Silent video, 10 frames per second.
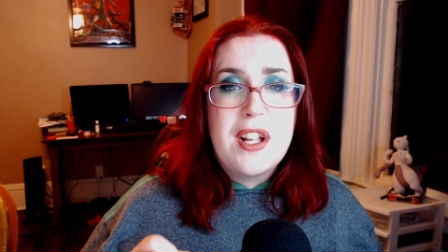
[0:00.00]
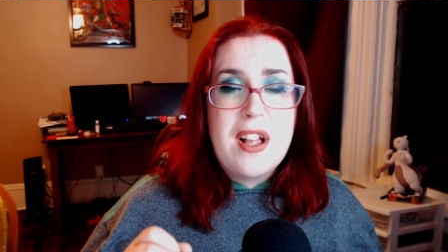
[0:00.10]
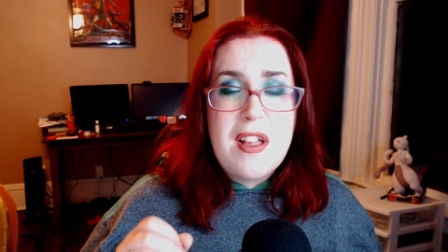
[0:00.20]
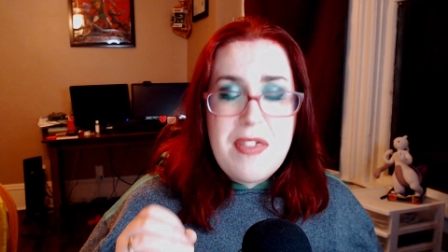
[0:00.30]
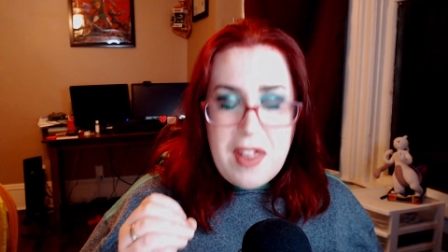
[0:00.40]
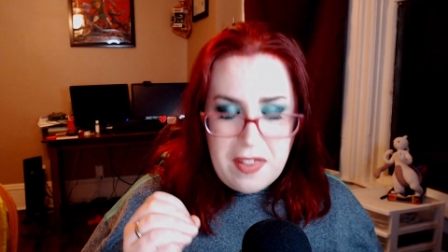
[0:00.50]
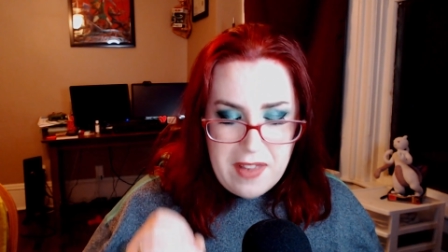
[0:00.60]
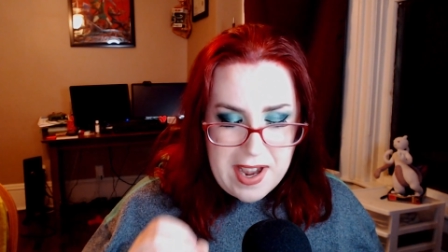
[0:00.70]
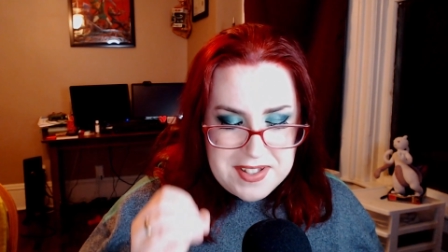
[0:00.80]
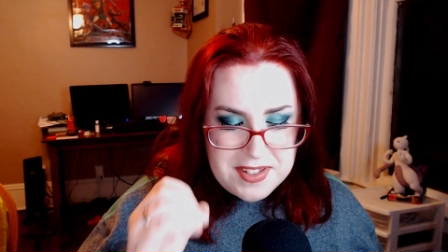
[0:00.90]
The
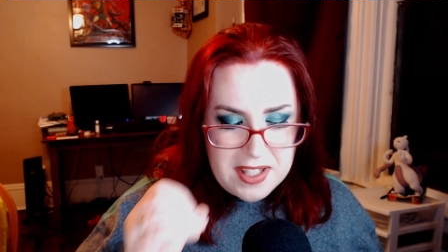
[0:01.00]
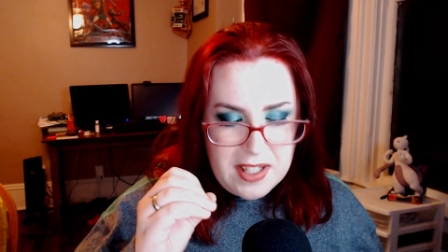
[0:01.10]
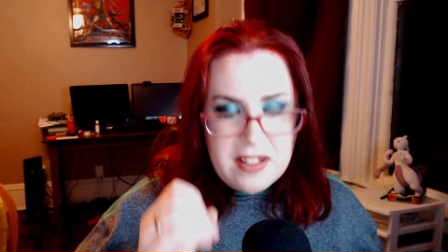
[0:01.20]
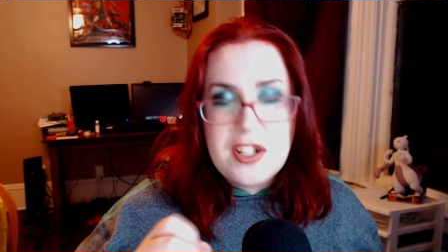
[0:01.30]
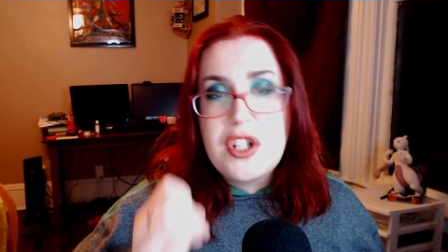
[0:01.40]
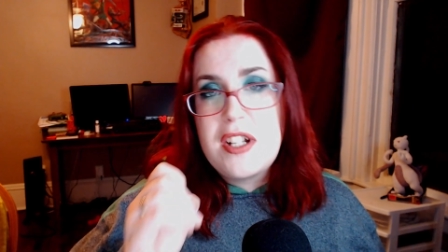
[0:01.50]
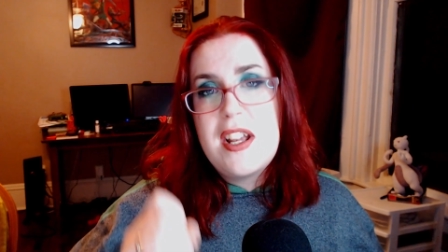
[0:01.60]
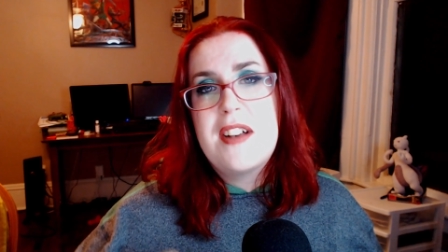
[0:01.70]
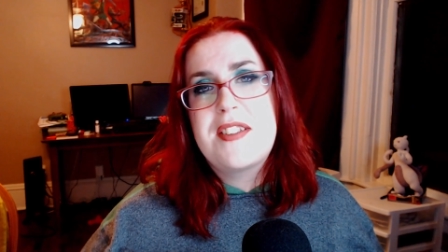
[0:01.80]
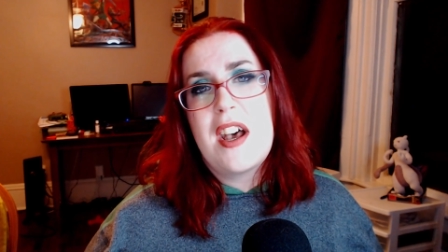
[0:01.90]
last thing that she
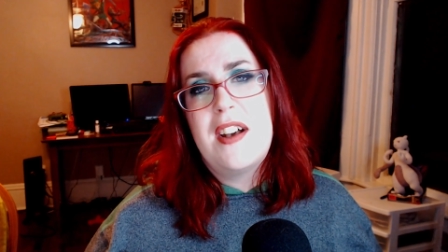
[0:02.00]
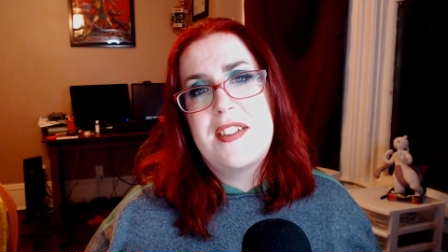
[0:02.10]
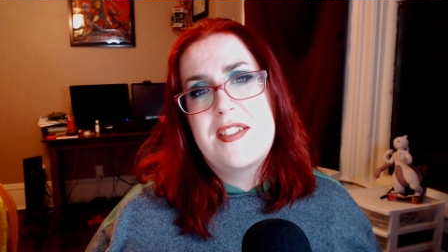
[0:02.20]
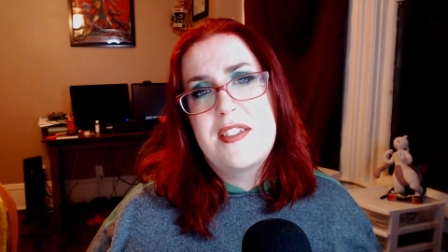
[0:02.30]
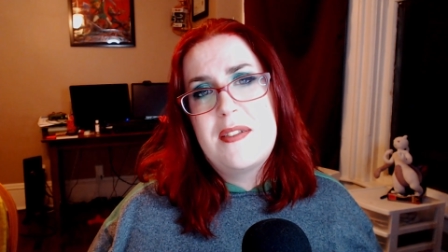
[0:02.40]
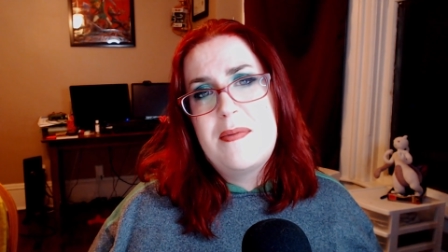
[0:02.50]
tells us